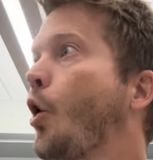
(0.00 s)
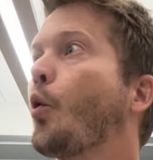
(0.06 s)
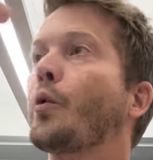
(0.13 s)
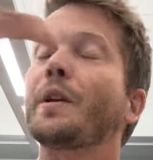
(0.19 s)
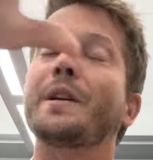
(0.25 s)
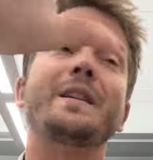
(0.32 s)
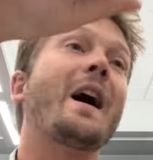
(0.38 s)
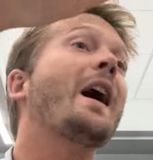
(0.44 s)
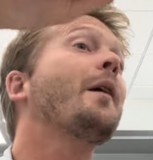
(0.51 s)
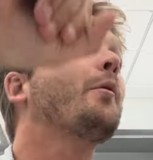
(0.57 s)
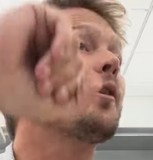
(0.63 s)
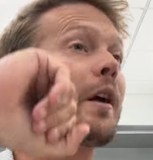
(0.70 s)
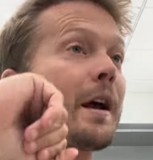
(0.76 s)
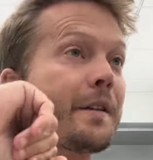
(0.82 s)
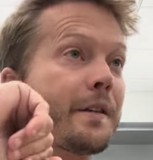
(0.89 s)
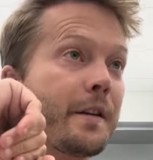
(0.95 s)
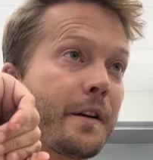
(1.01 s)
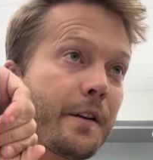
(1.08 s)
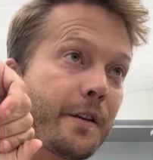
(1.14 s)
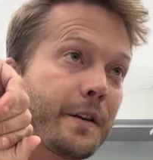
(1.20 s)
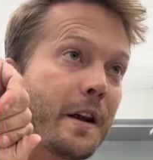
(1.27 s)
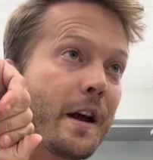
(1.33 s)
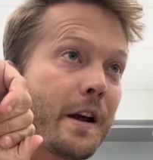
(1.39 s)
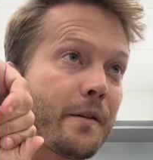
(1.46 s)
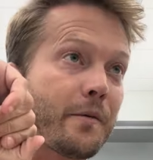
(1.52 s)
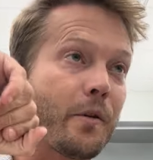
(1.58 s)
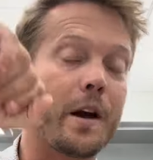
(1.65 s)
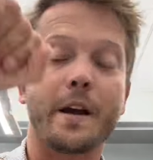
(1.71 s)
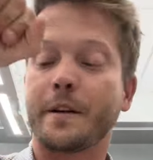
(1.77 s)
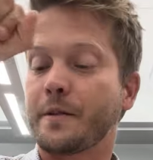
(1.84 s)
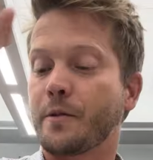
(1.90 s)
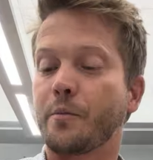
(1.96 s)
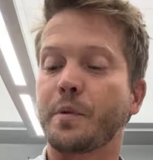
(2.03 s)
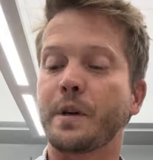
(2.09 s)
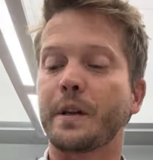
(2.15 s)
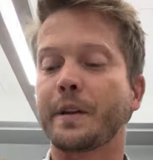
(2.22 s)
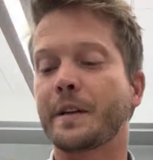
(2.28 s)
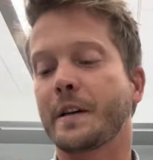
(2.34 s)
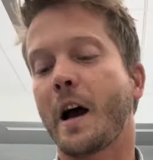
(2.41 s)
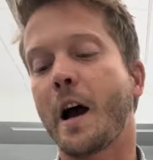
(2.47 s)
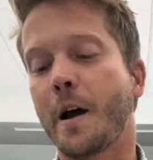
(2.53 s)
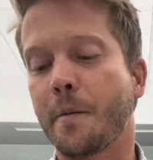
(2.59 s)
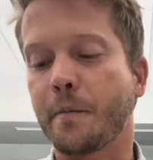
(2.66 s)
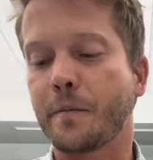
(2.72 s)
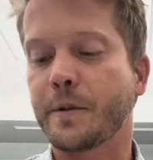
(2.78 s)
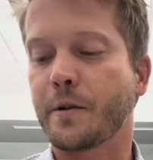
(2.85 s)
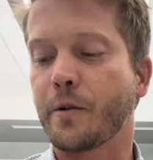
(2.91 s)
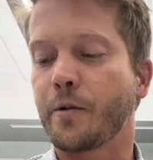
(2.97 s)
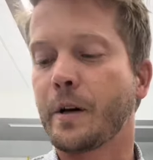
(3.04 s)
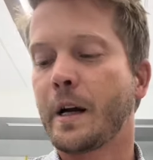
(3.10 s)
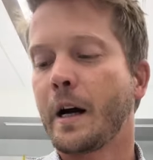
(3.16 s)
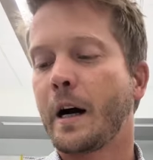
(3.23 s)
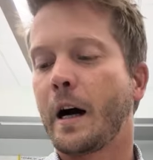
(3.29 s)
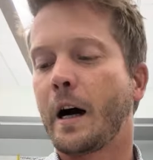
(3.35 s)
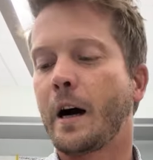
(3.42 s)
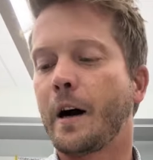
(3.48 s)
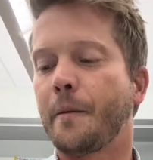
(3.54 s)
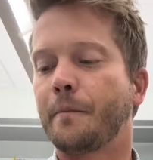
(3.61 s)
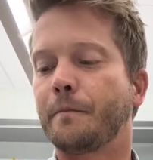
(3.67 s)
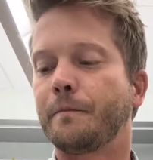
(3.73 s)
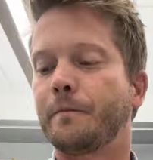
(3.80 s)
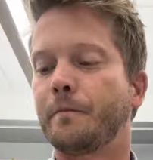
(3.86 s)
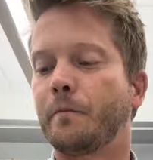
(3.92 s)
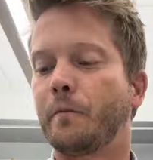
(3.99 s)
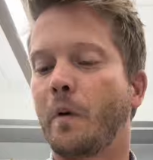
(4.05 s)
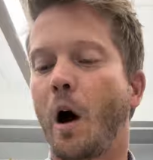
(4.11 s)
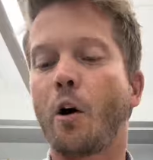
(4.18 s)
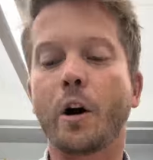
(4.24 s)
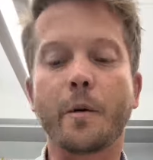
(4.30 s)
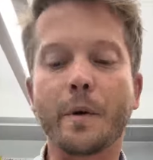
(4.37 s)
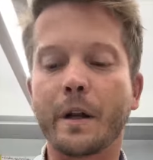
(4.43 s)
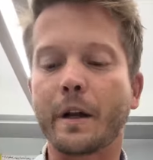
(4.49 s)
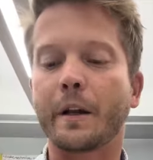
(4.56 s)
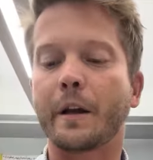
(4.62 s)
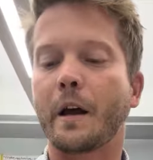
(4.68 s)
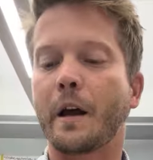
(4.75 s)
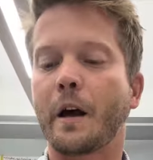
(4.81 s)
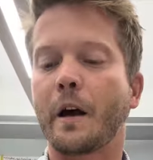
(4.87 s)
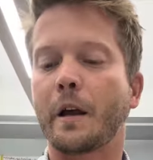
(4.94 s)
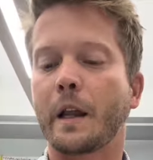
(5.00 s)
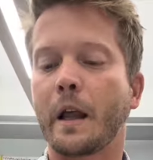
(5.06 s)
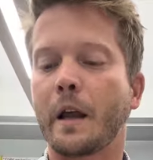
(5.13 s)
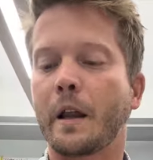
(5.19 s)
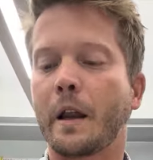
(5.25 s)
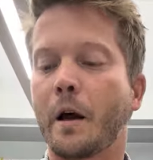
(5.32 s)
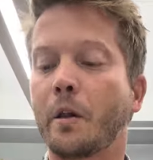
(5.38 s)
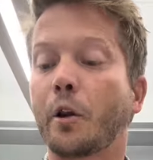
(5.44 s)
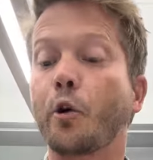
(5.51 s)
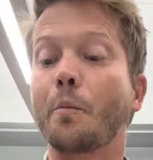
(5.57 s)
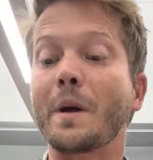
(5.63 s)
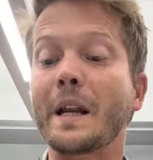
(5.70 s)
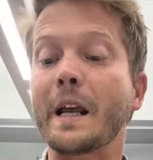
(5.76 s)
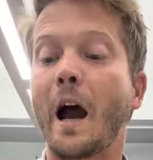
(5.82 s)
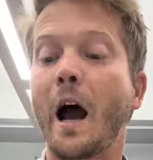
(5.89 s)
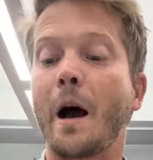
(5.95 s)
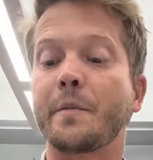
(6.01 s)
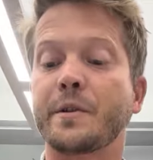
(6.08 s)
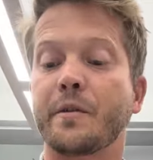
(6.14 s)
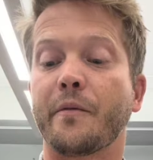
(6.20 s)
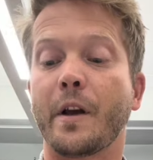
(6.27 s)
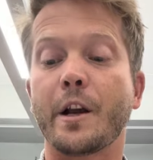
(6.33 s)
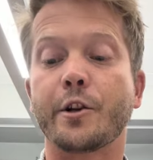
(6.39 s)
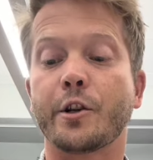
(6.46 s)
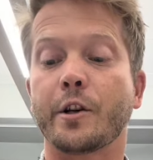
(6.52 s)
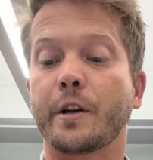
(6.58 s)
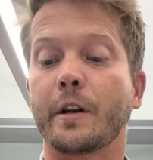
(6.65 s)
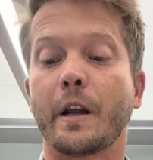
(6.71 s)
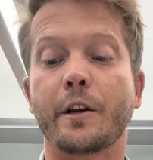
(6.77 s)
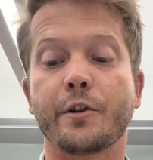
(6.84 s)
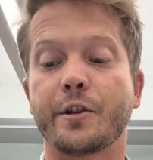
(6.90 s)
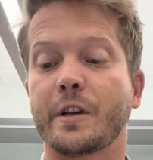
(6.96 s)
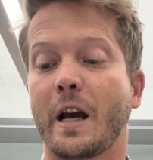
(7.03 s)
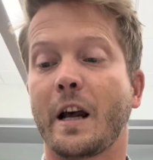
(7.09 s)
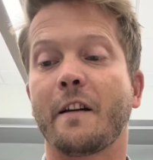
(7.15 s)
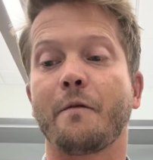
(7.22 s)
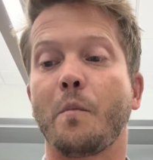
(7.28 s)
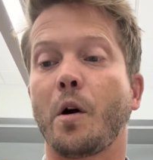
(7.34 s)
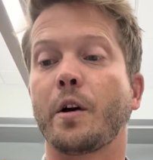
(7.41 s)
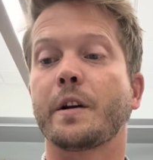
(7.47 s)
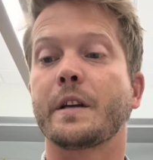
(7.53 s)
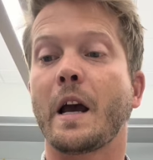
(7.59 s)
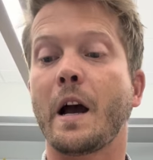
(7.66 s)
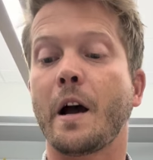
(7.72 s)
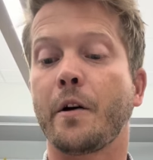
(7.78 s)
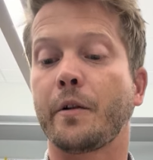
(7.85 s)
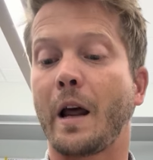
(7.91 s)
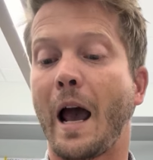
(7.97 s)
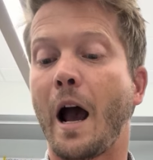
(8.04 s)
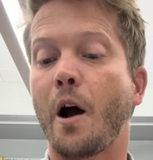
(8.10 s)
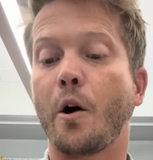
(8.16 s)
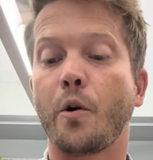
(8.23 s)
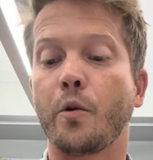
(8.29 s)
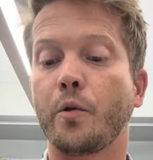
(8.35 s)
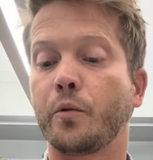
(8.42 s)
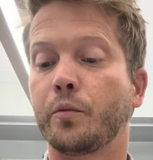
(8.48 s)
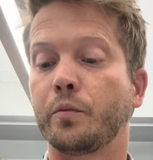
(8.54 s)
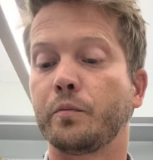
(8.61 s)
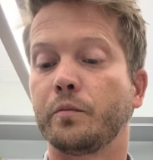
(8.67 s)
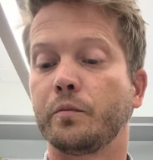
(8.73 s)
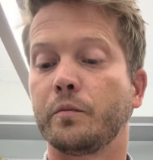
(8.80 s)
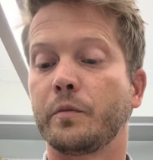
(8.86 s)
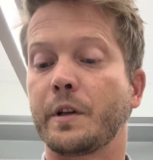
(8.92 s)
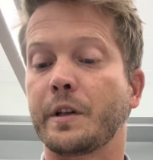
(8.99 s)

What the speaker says: the timer at the end of the day, right? So being the time. So I'll come in a little mini observation and just kind of mark down how the